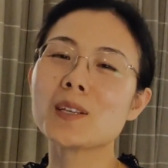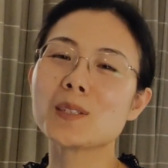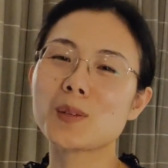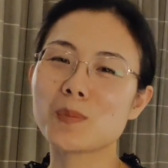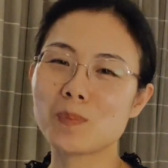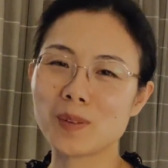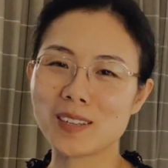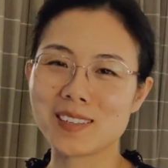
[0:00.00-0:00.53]

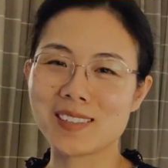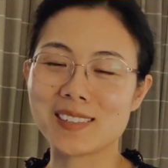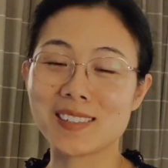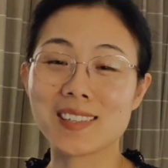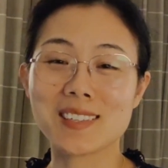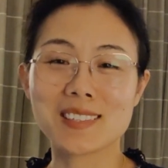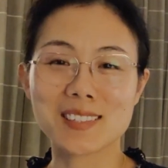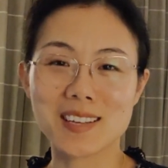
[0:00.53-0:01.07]
So
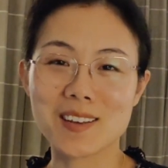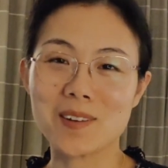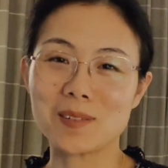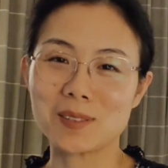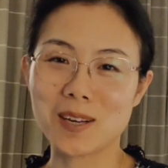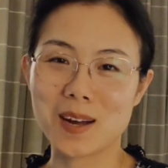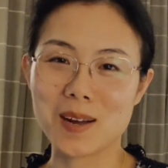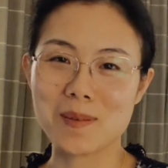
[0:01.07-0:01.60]
please stay
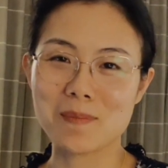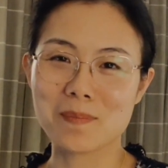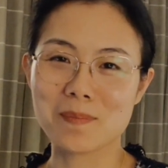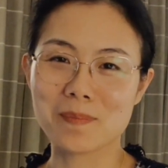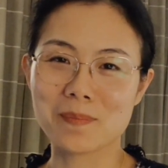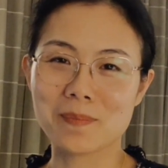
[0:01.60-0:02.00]
on time.